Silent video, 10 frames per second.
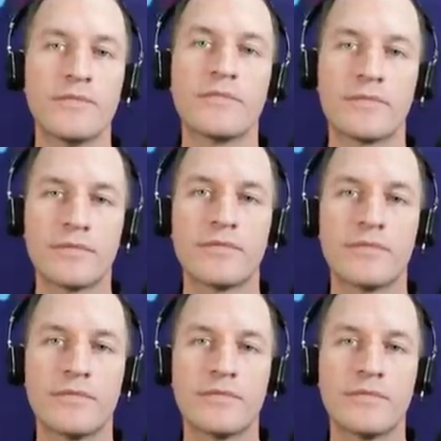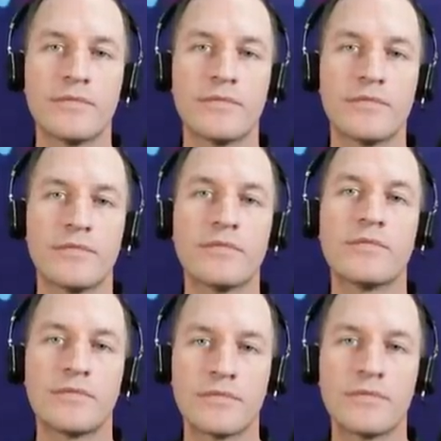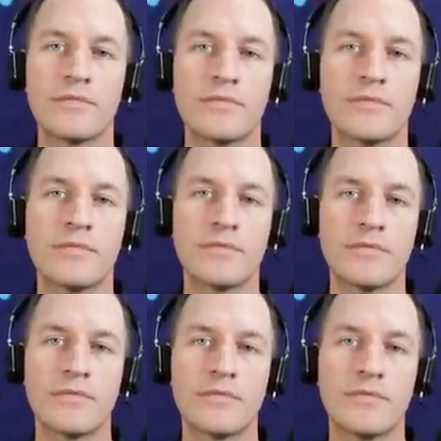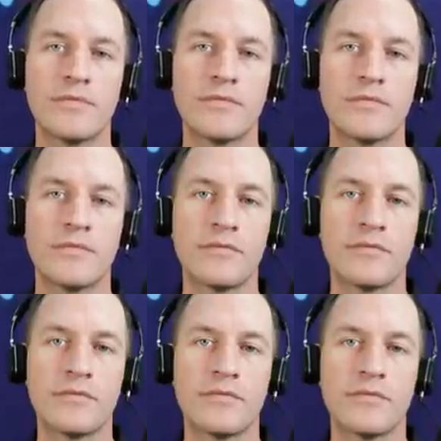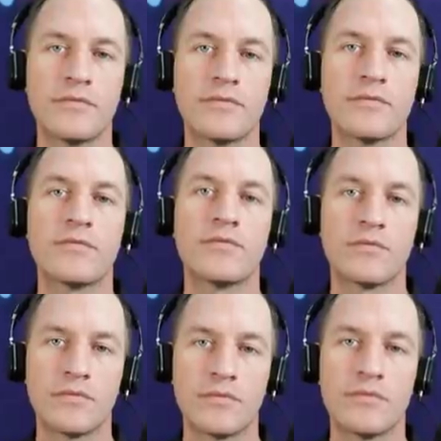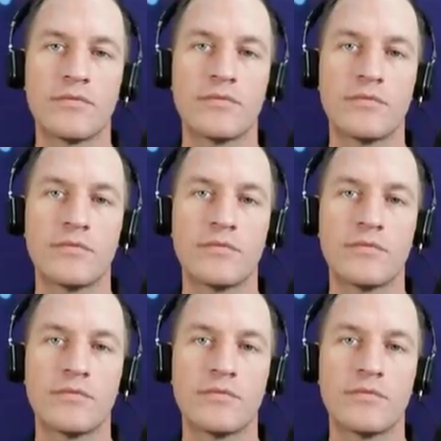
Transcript: (not speaking)